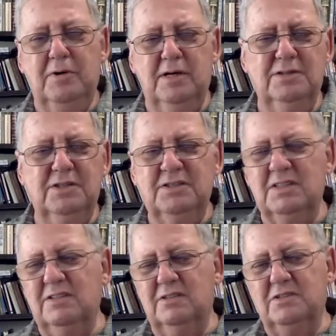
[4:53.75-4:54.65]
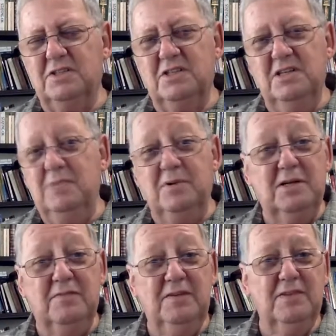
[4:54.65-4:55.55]
and just a little snippet
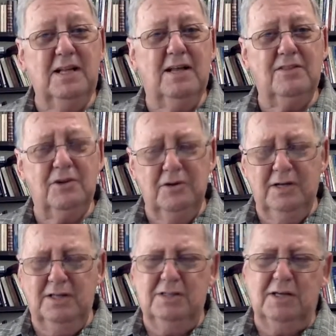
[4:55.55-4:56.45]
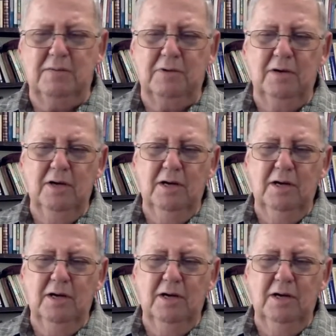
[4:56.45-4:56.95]
of even that 30th chapter.